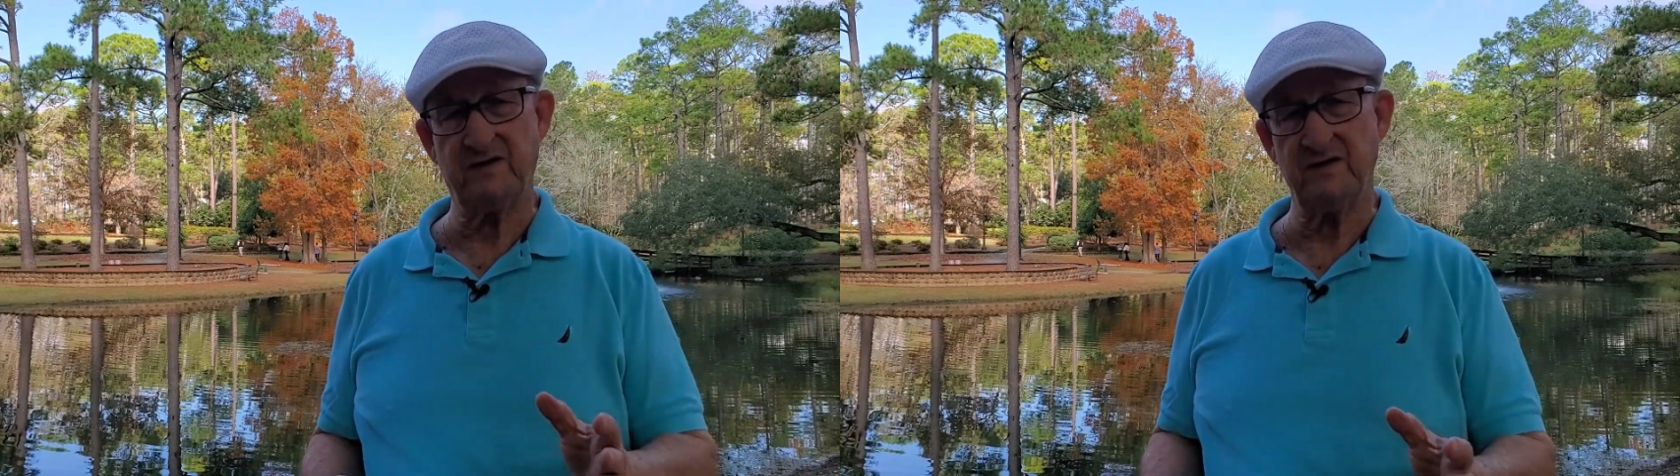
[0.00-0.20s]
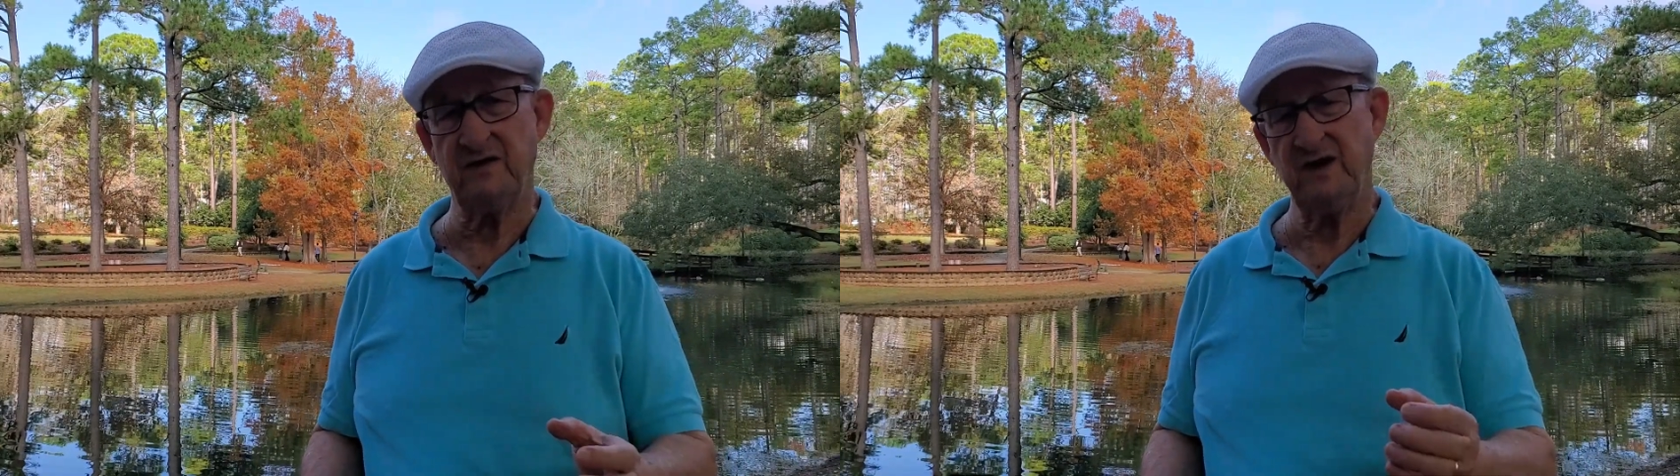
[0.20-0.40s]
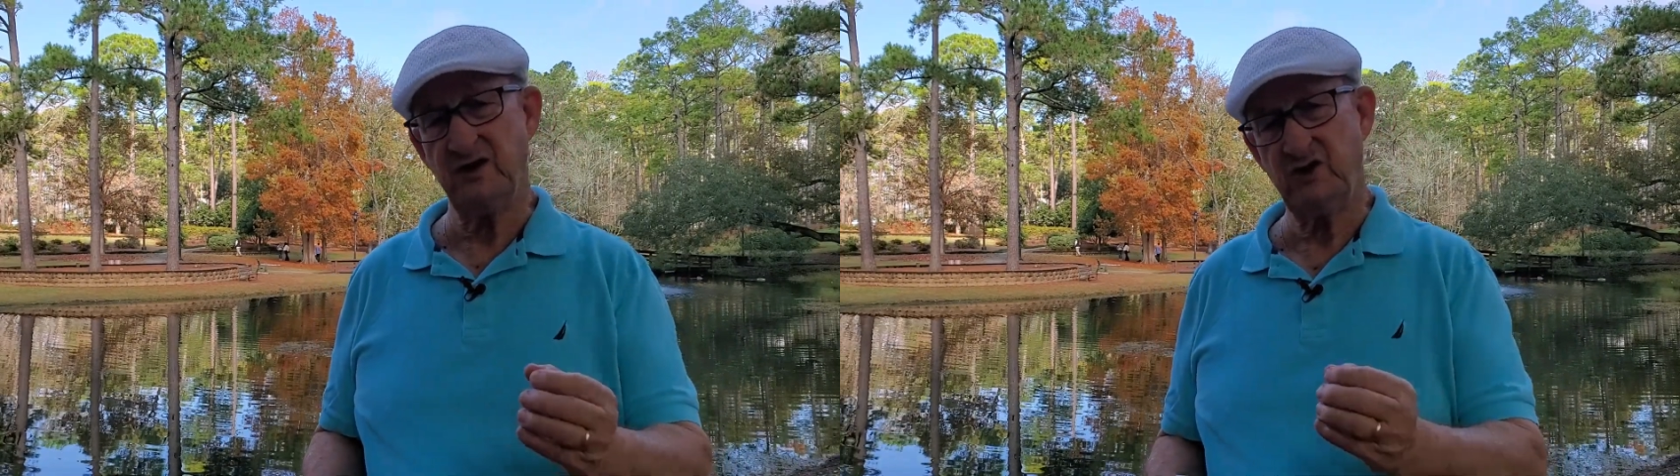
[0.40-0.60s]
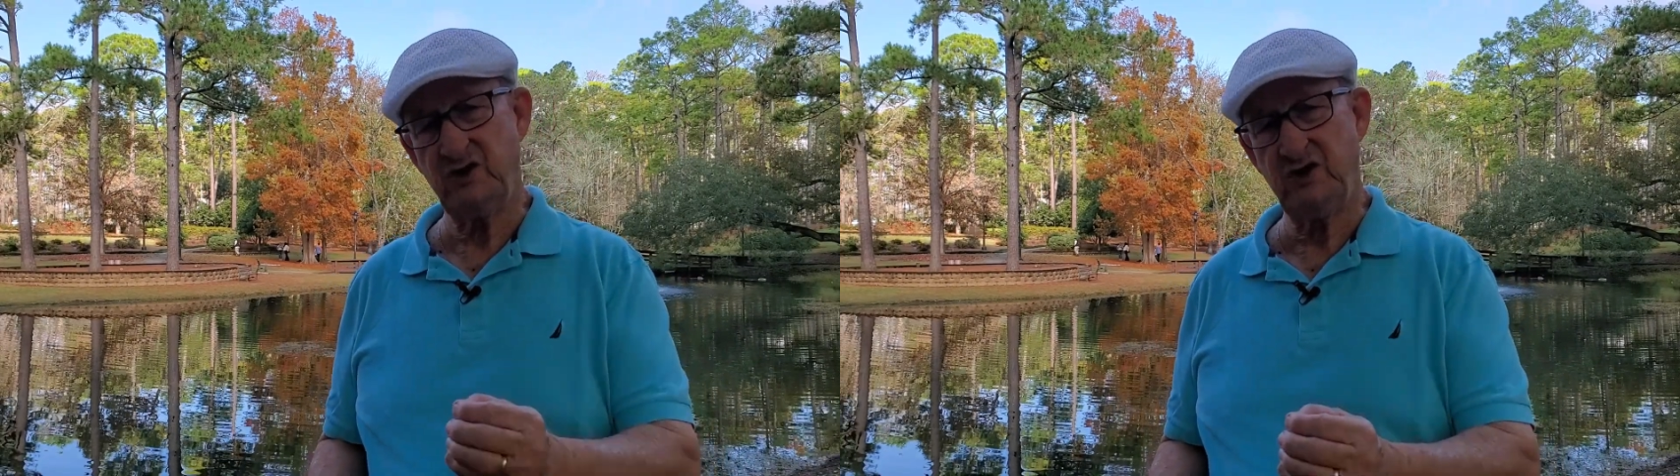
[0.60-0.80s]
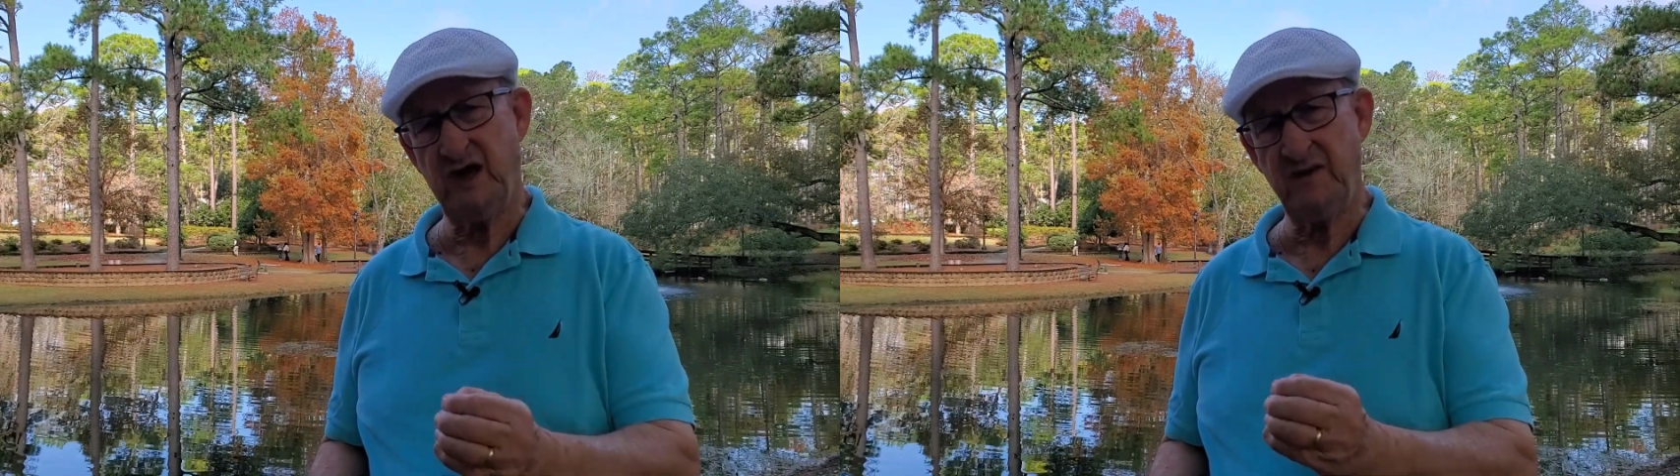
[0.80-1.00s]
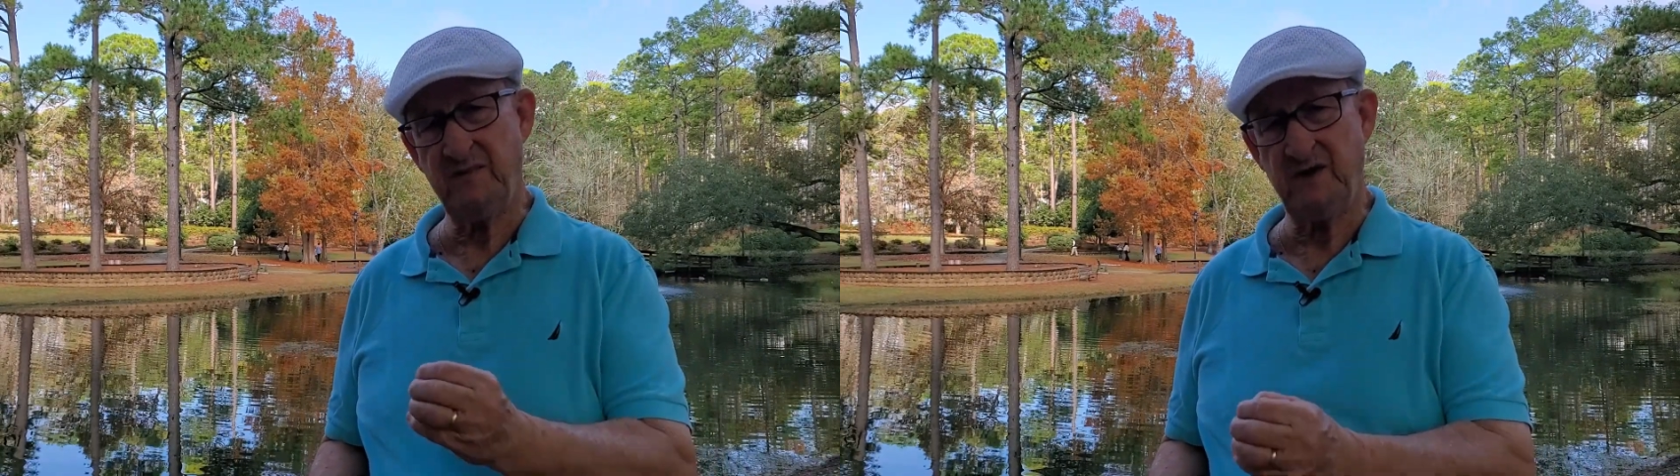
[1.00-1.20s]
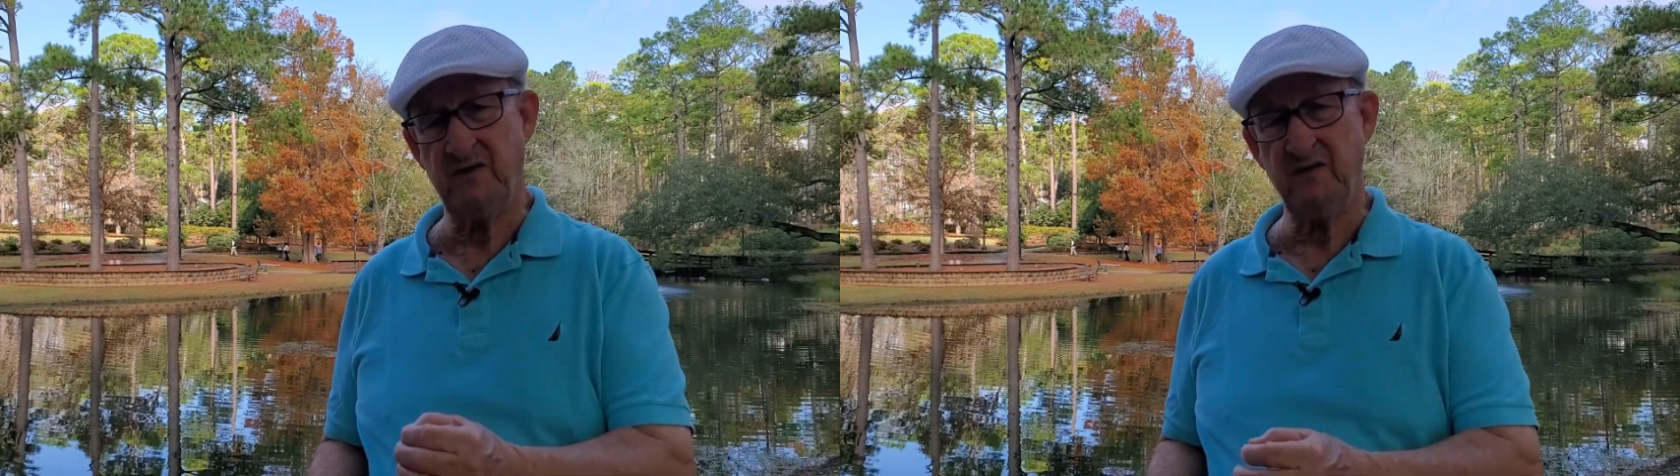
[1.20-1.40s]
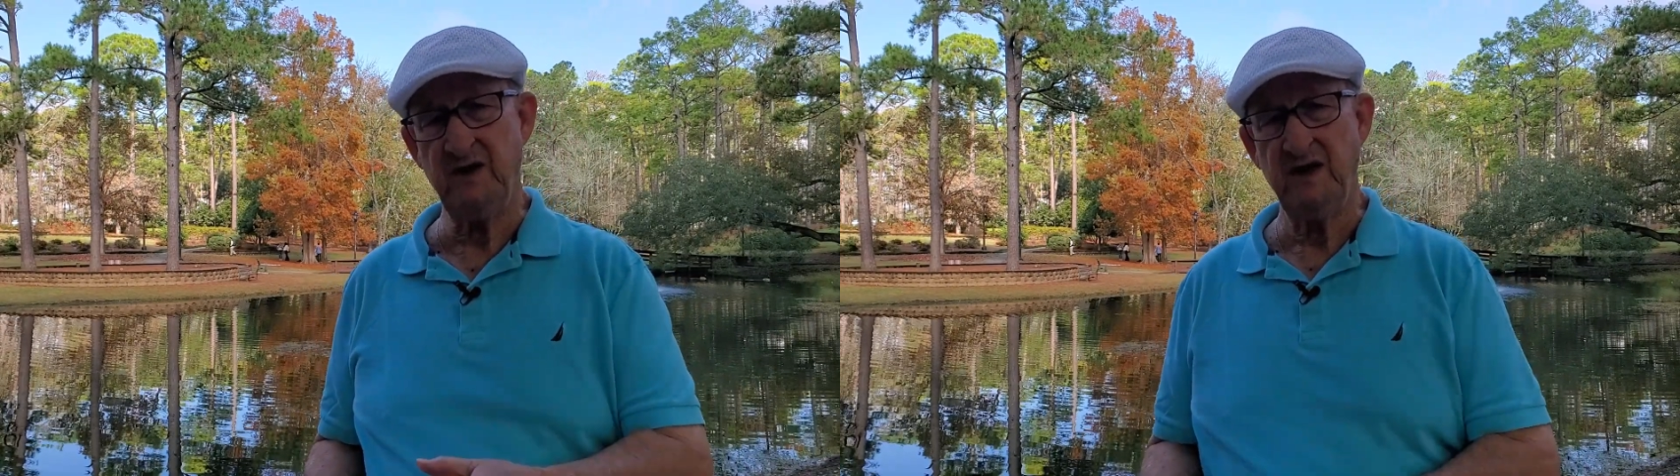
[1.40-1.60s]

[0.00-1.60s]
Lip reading: to shape you.